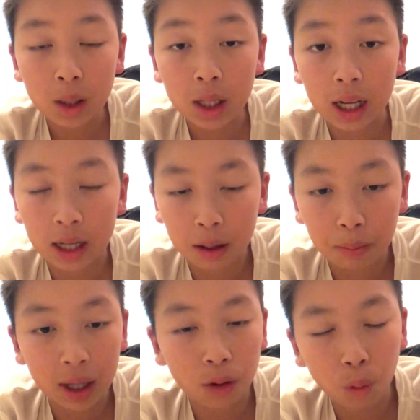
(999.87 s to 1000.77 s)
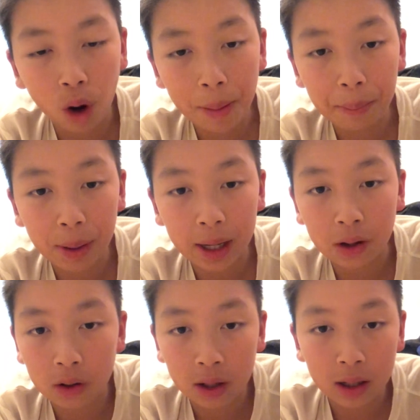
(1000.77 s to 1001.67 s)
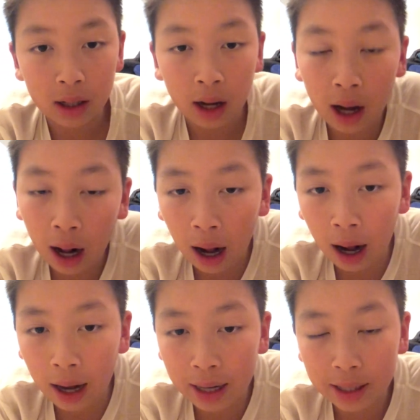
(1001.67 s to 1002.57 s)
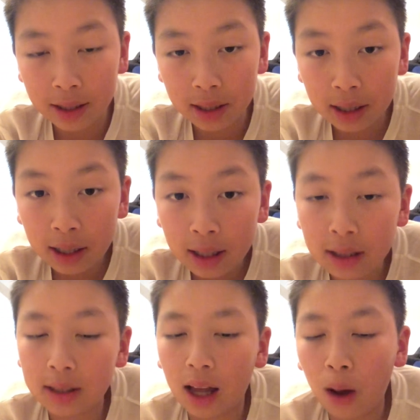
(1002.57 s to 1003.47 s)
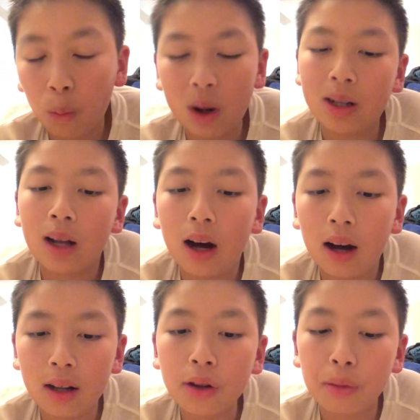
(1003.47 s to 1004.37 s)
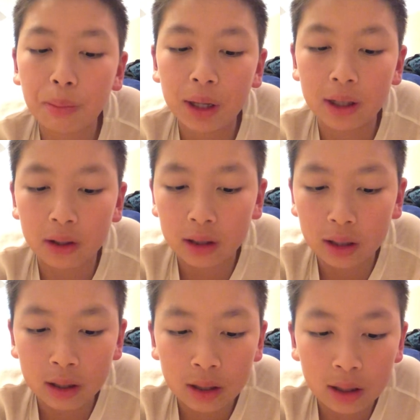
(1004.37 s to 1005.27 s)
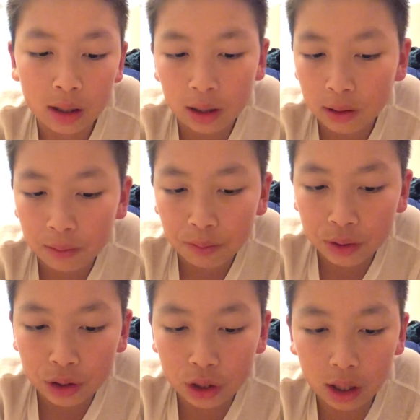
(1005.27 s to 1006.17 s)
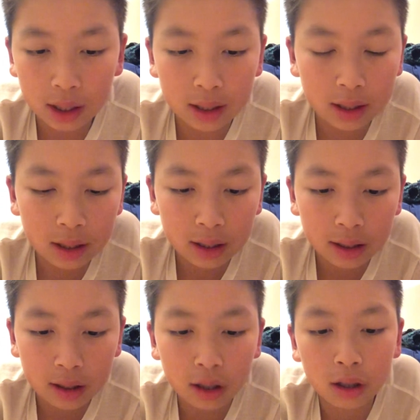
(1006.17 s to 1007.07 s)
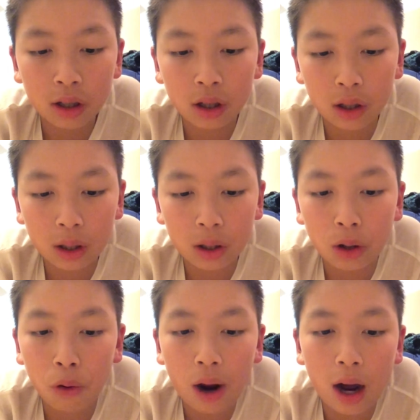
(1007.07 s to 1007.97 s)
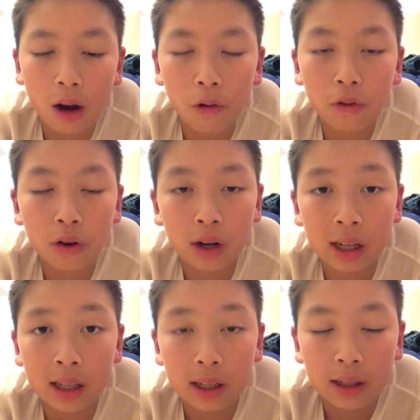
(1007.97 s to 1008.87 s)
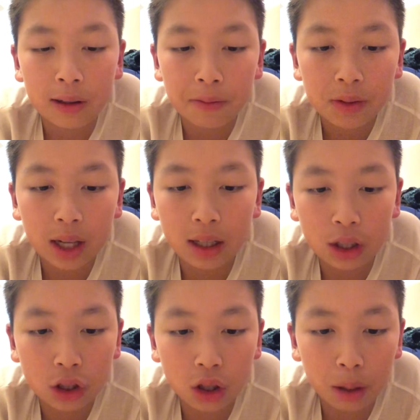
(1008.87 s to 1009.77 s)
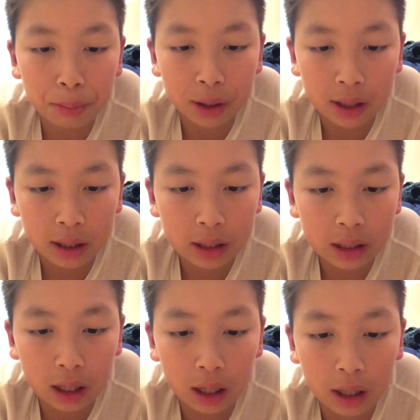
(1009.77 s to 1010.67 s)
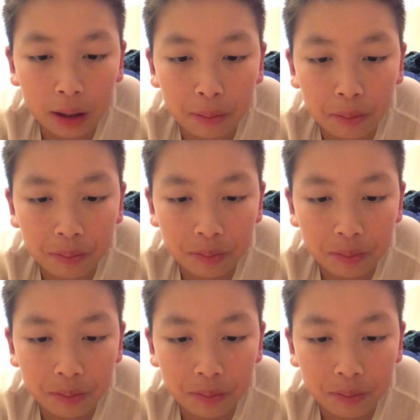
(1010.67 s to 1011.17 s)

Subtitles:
Like make 1 parent hide inside when the other parent just go out for a tiny shopping time.